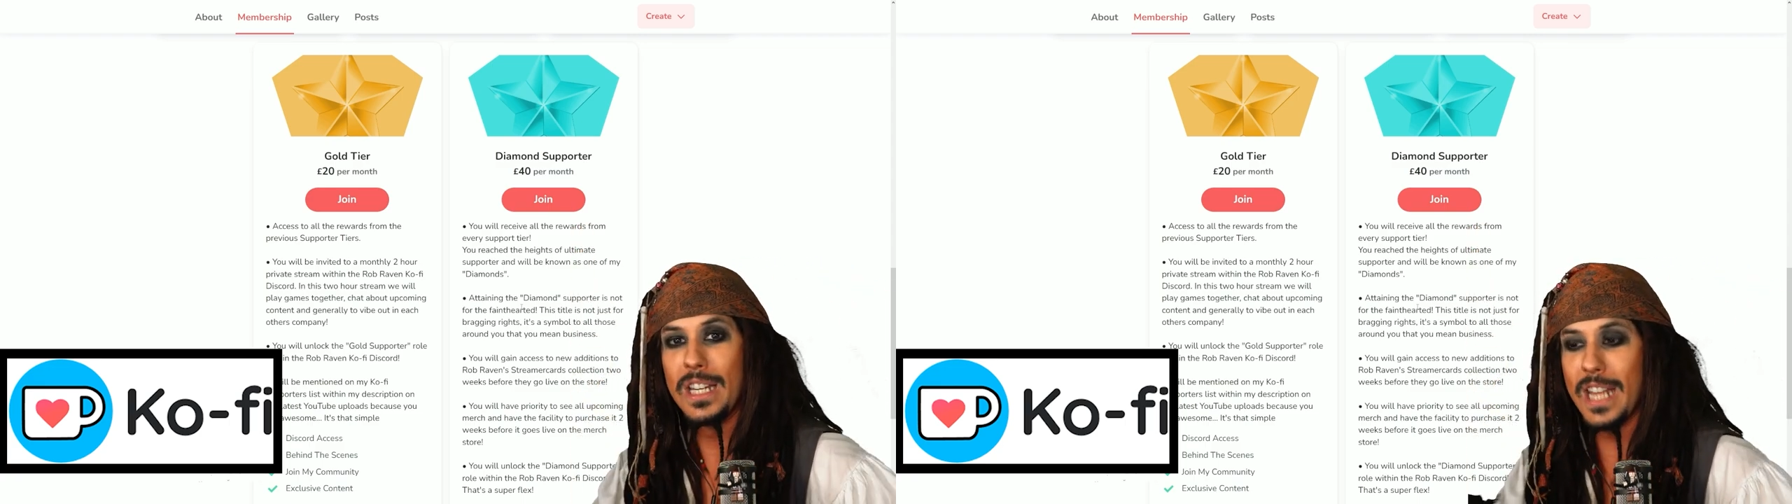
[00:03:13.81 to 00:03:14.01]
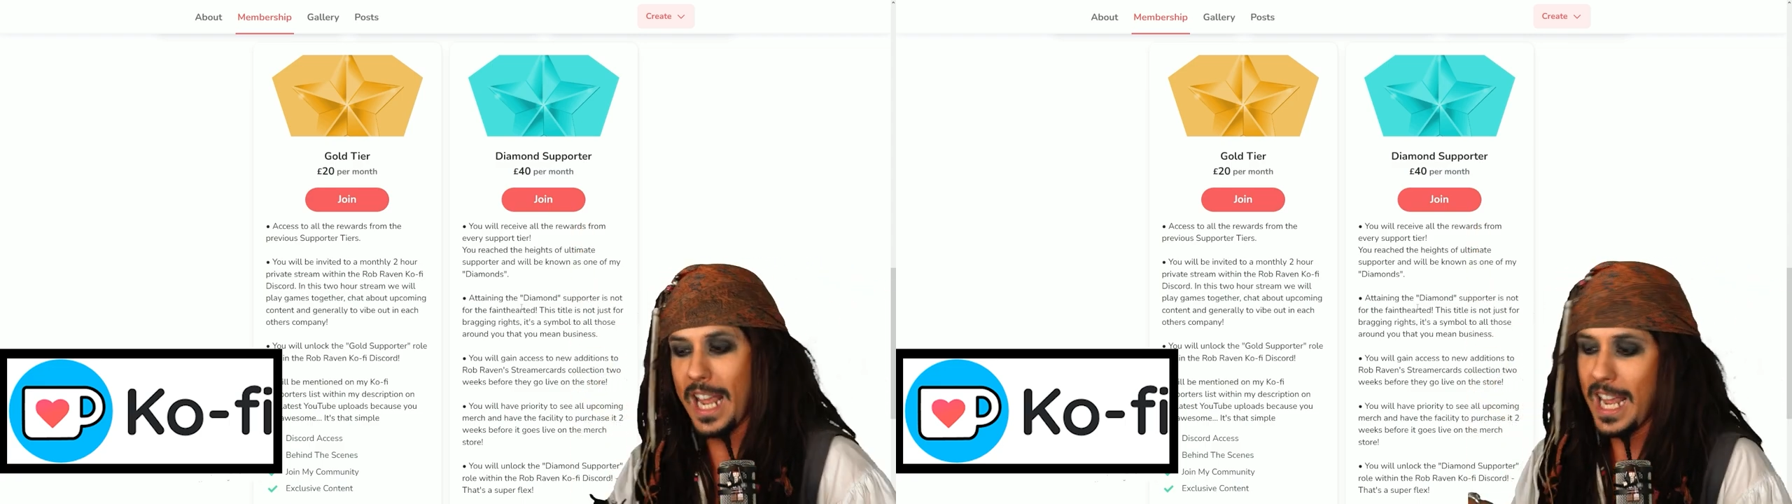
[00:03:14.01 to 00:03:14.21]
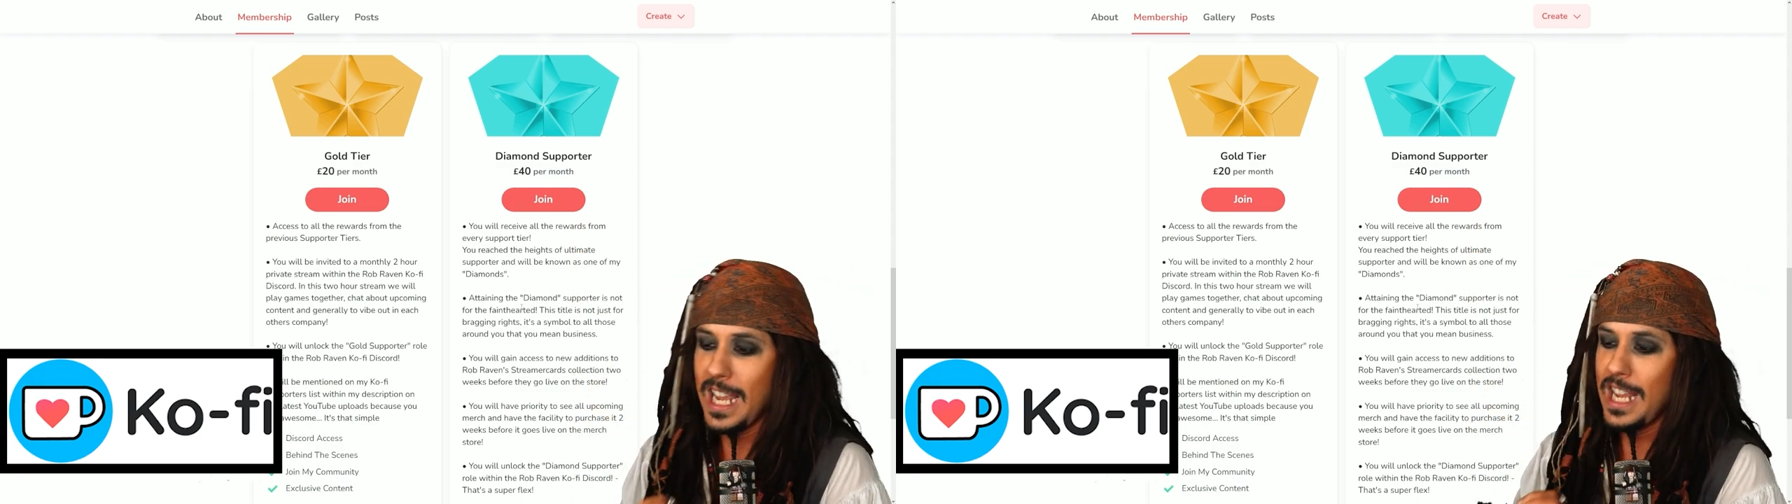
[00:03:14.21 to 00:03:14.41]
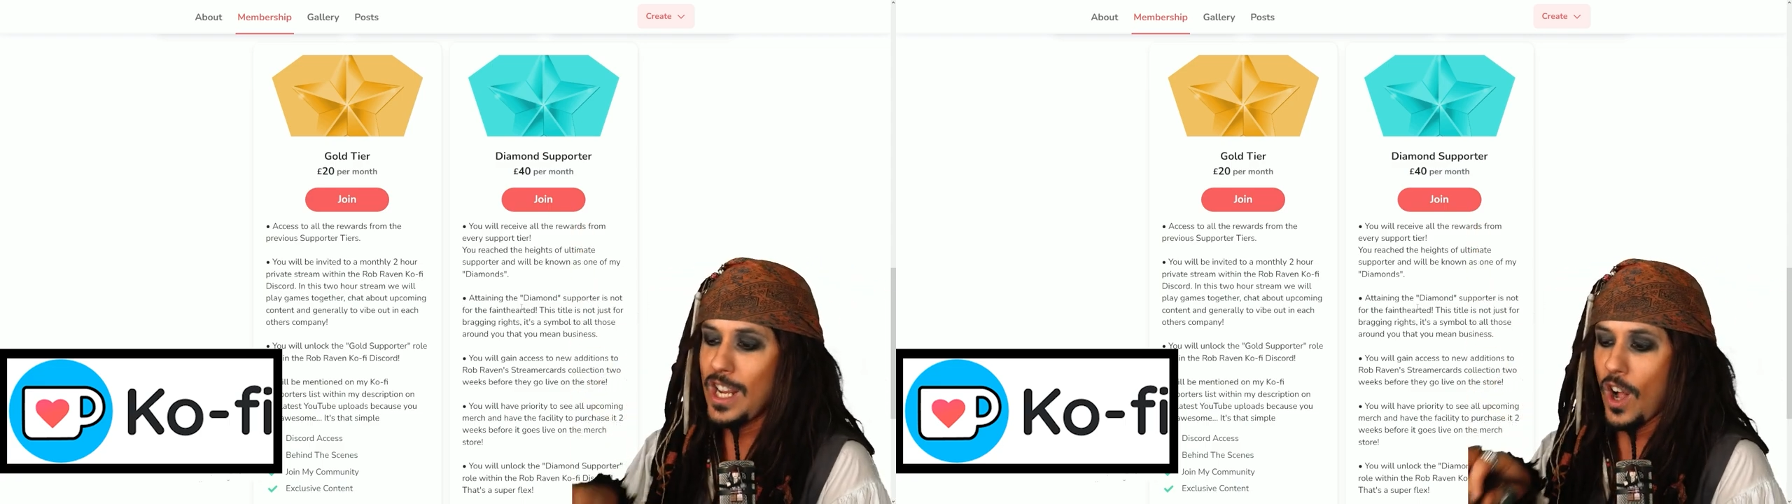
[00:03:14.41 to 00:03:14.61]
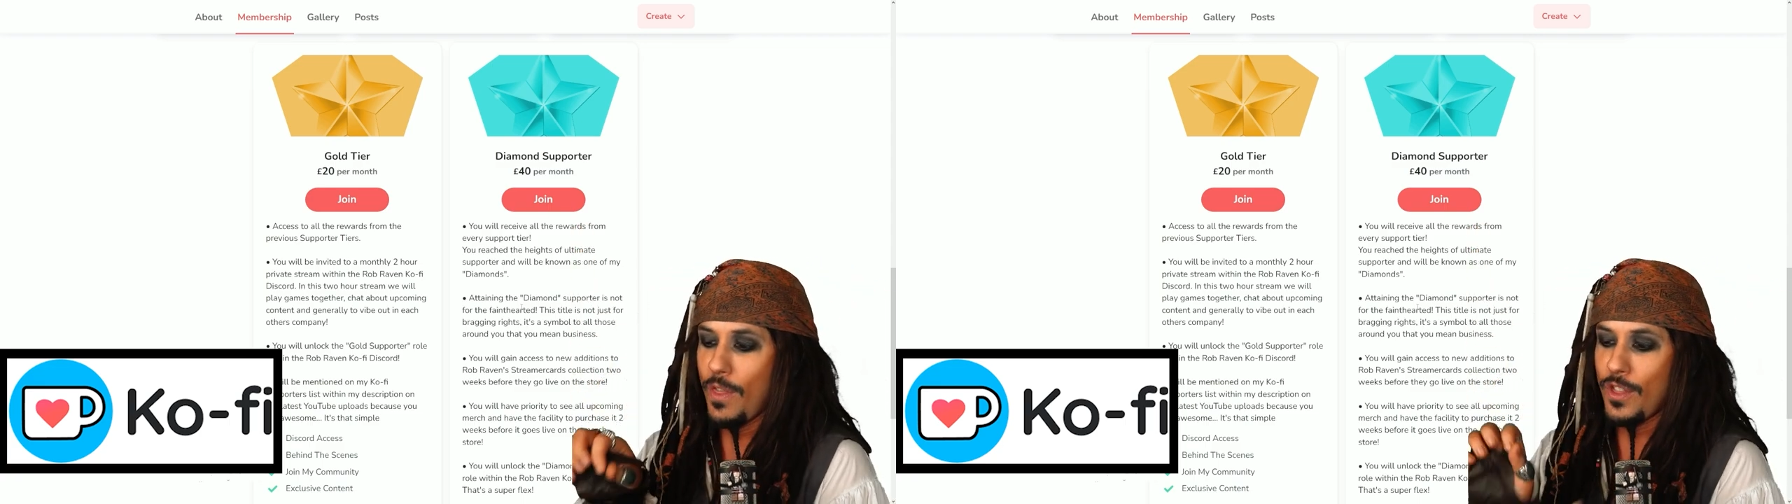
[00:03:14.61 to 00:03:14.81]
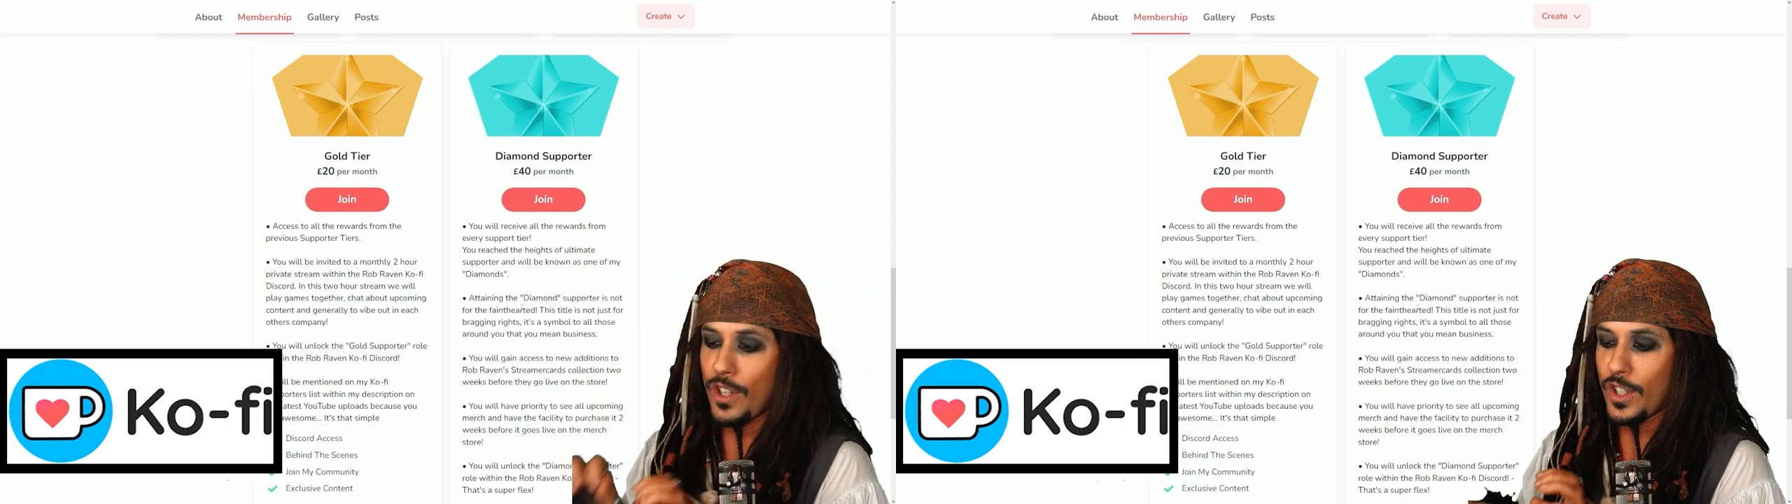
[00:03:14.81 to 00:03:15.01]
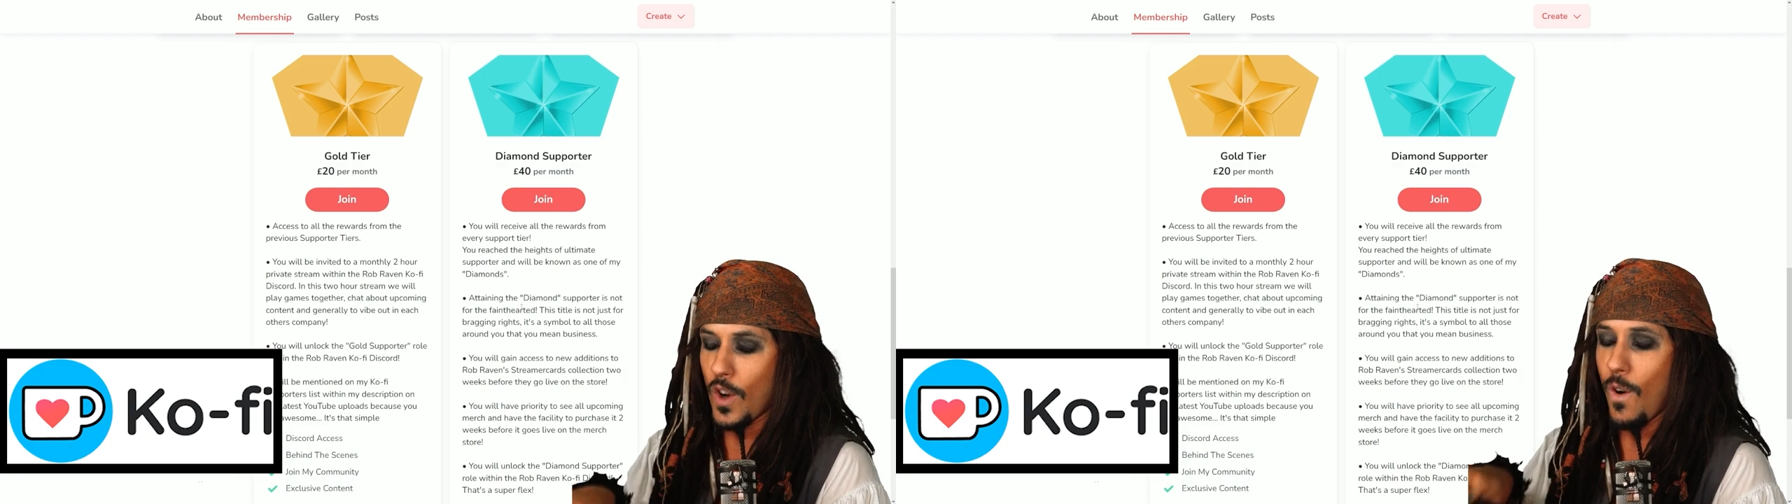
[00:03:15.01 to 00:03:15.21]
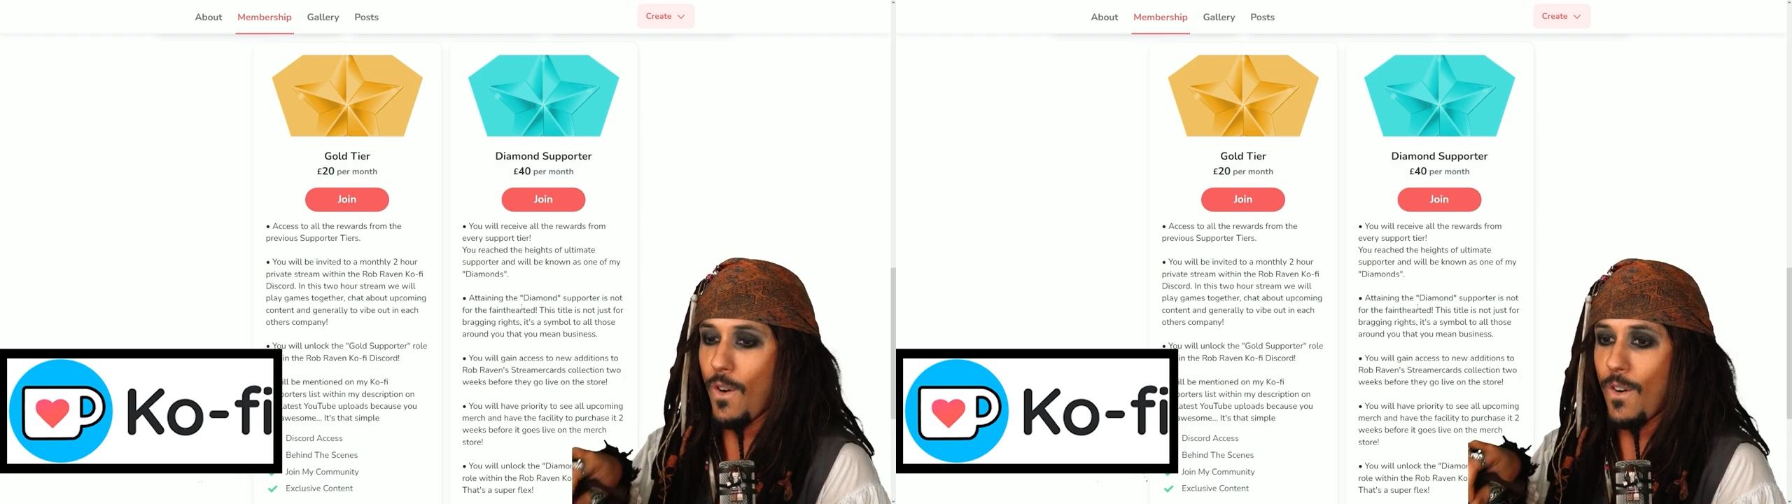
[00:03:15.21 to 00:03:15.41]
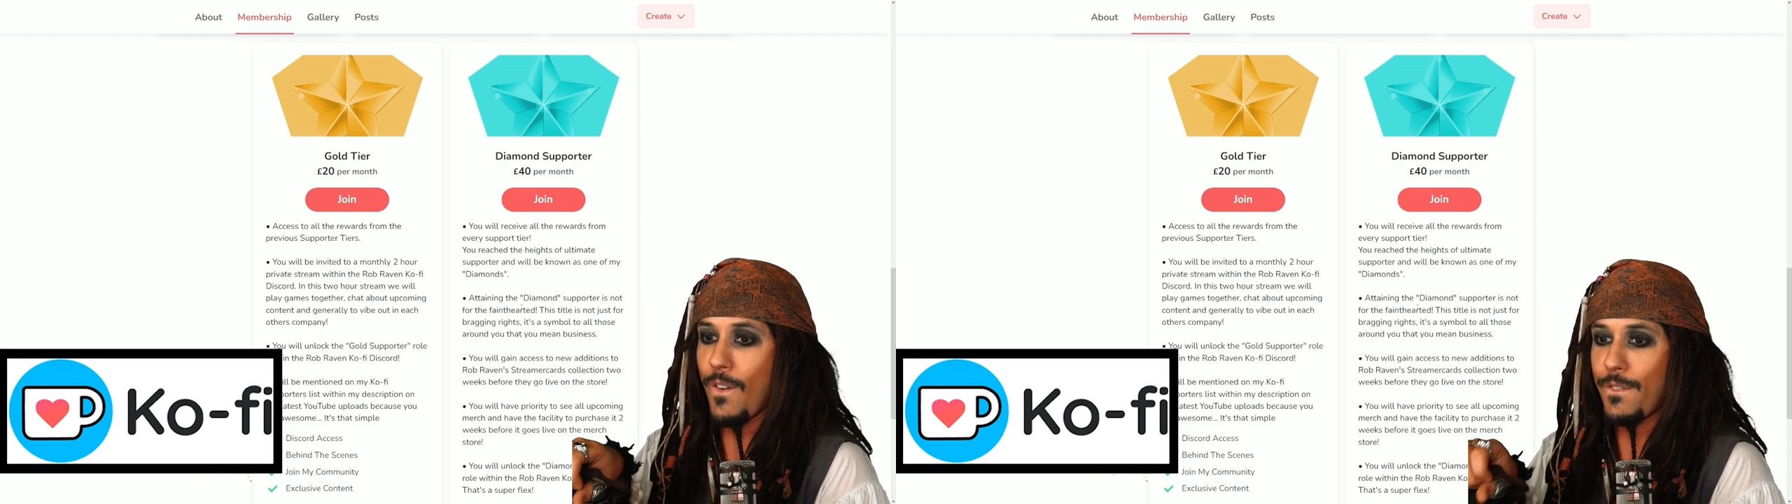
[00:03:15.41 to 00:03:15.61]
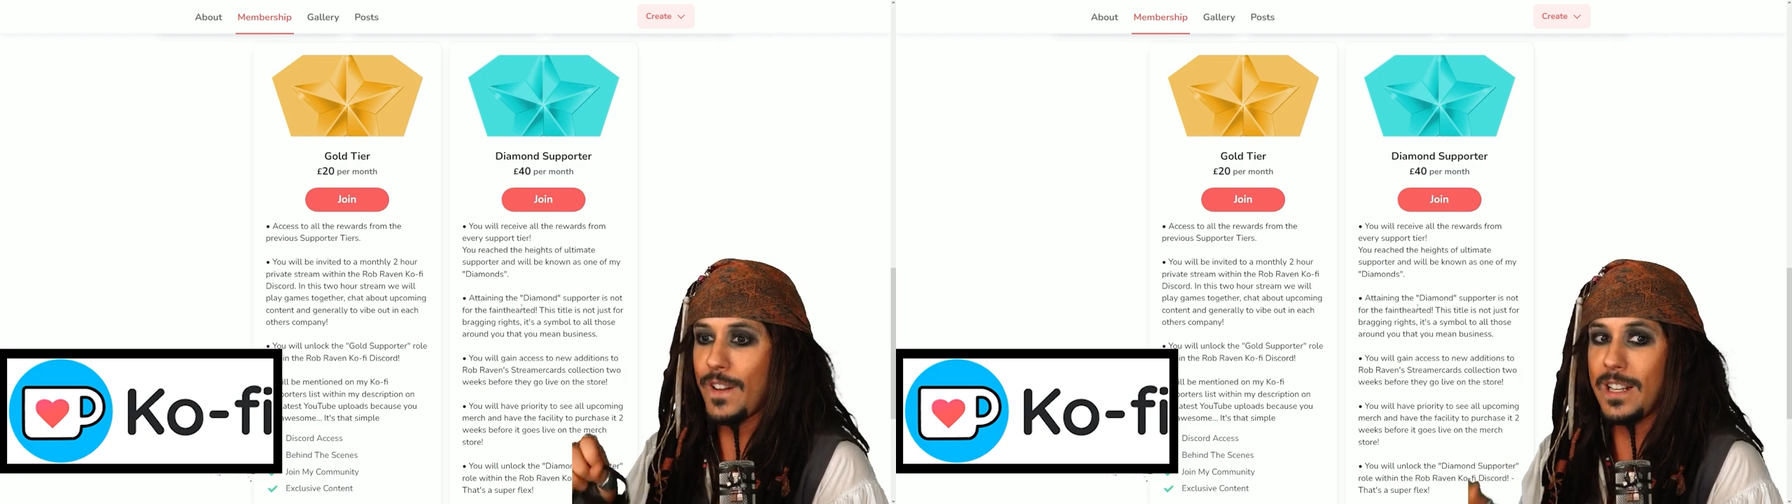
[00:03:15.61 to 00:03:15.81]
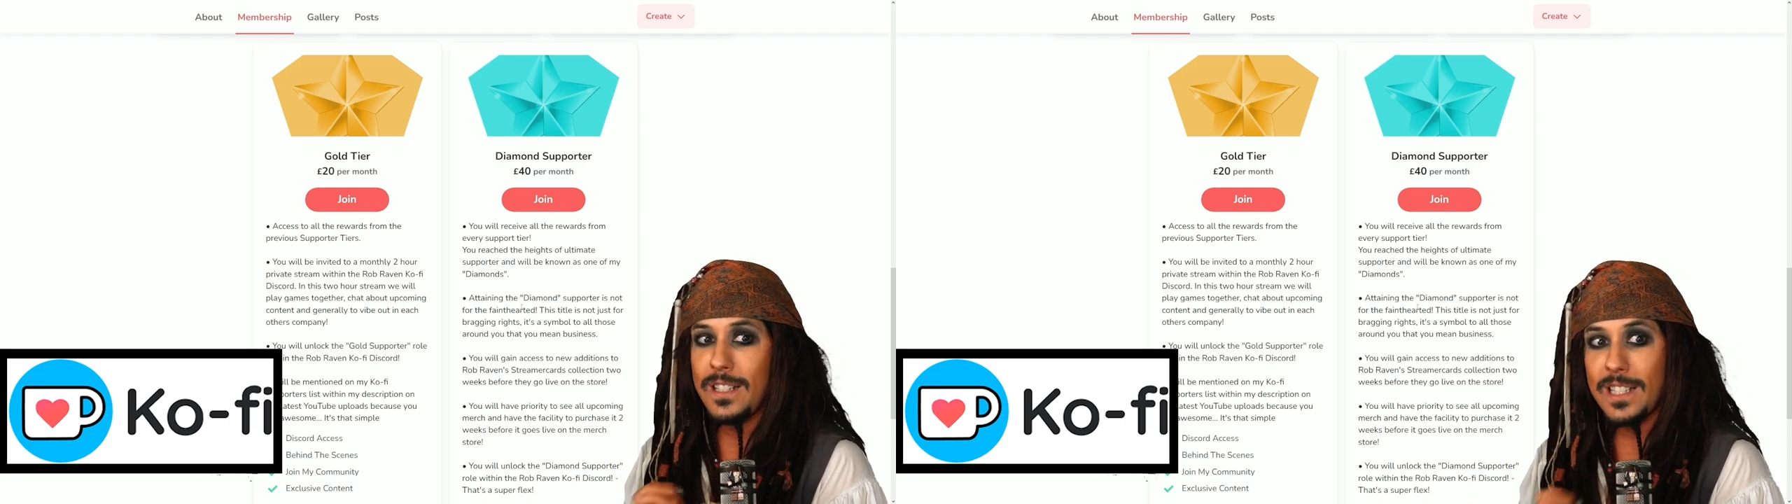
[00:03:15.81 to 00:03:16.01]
day on the Kofi